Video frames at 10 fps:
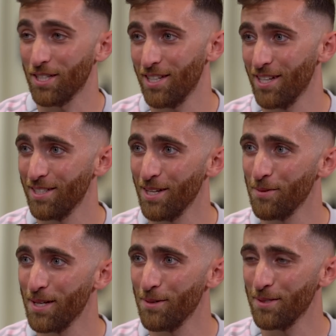
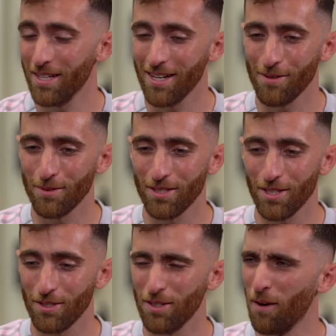Szczesny when he was here. It was
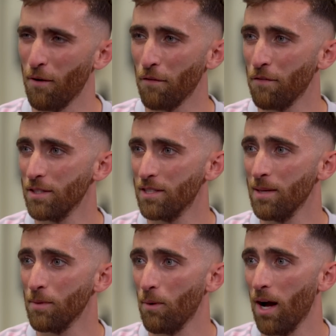just a fun
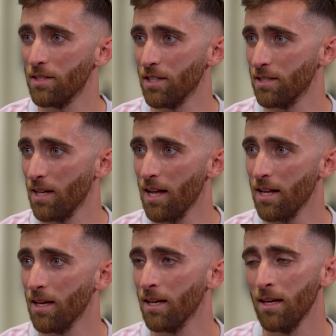team to watch,
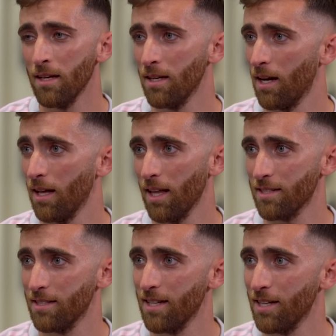exciting.
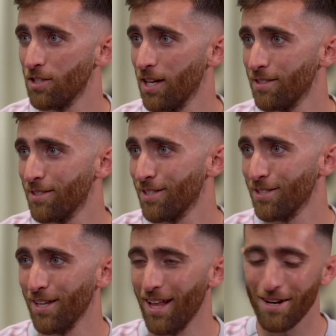Alexis Sanchez,
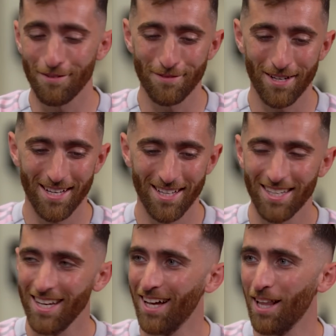just a lot
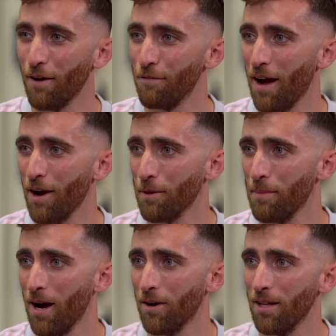of firing
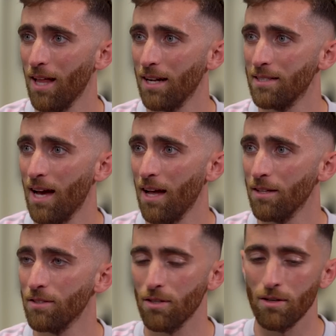power and a lot of
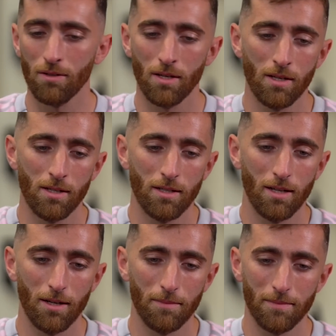talent. So
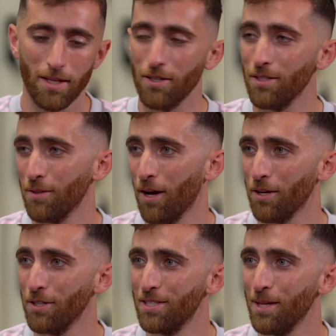they're a
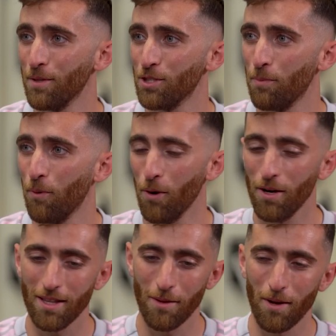good team to
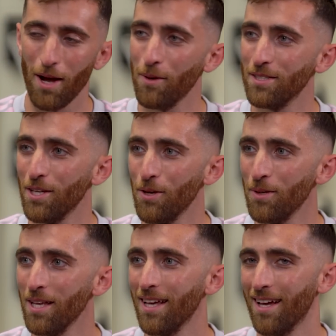support. And then when I went to
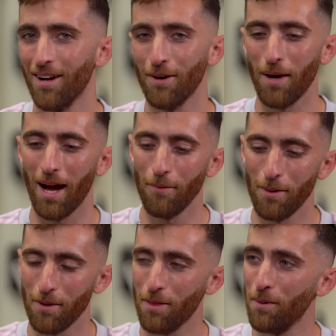uni, you know, I
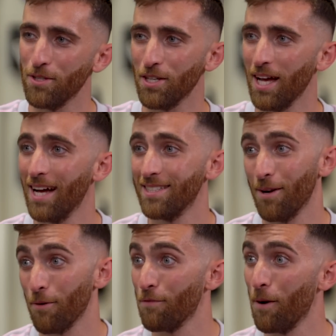went with a bunch of guys
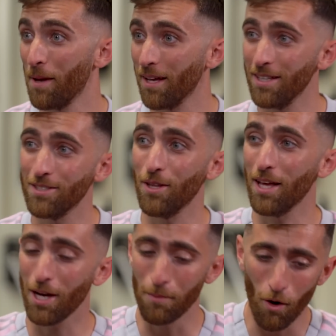that were from England, so
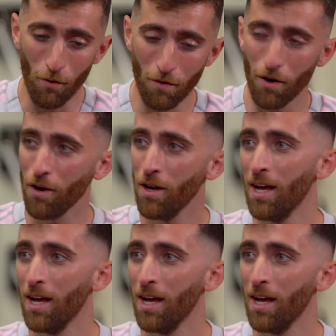they come over